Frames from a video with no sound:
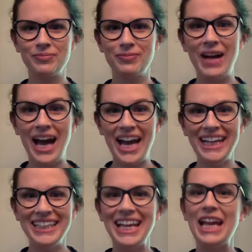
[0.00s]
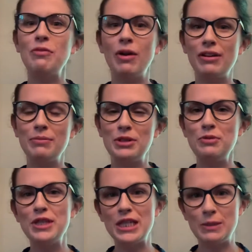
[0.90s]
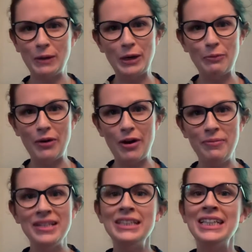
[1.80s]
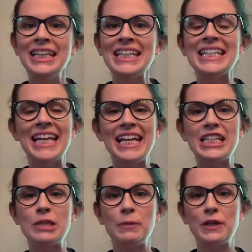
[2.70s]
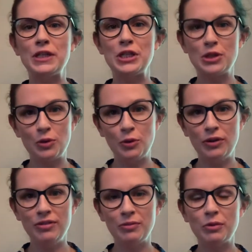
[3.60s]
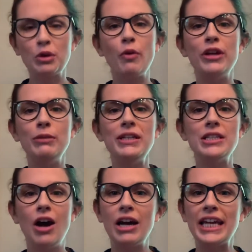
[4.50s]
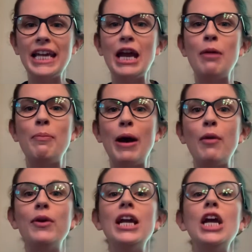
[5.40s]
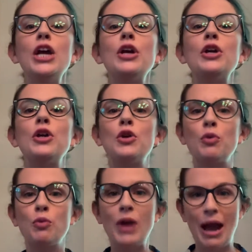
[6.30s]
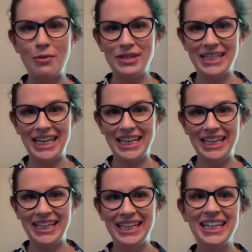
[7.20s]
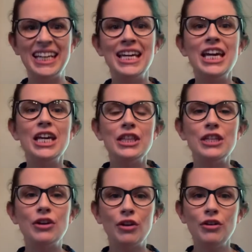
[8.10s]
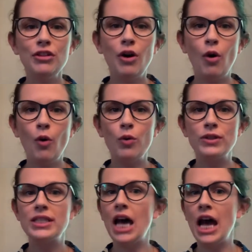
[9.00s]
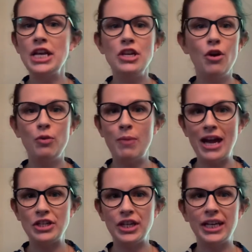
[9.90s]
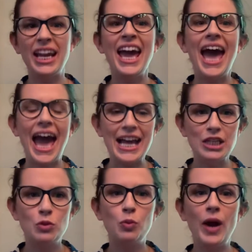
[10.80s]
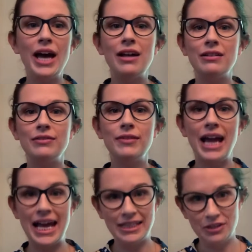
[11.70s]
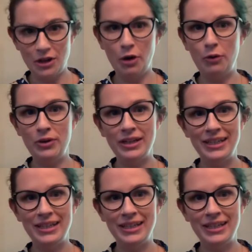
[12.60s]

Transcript: Hi, and welcome to Spirit Mom. Today at Spirit School, we're going to be talking about grounding. The earth holds unknown magic as well as known.